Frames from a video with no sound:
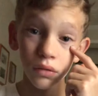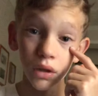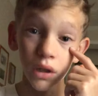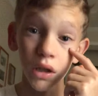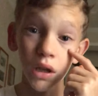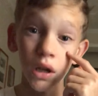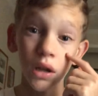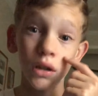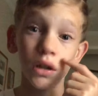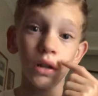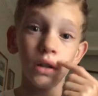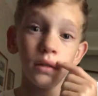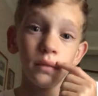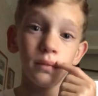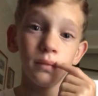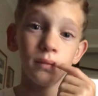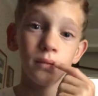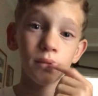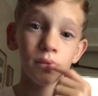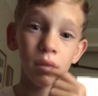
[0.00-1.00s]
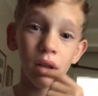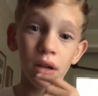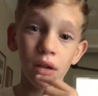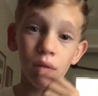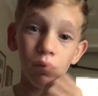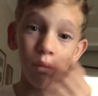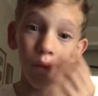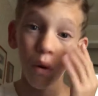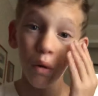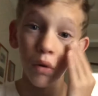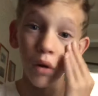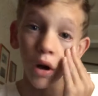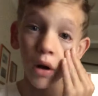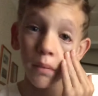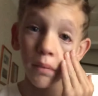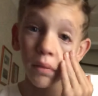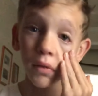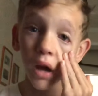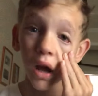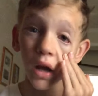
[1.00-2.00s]
like kind of like, like woke
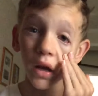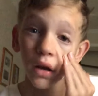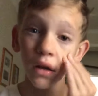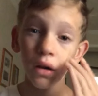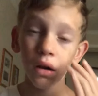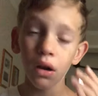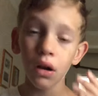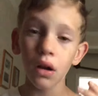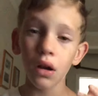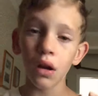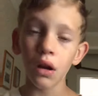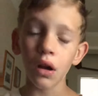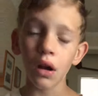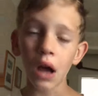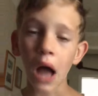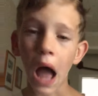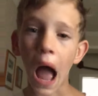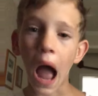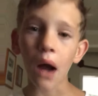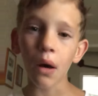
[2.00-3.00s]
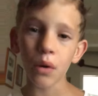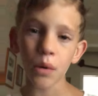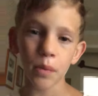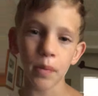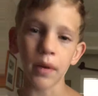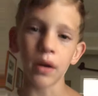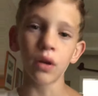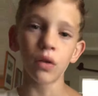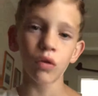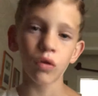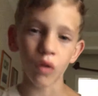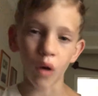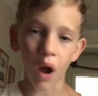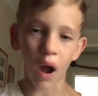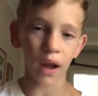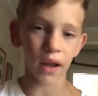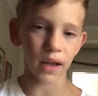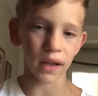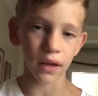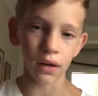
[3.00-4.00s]
up kind of, I would have been
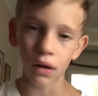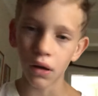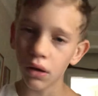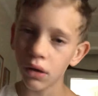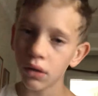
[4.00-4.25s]
crying,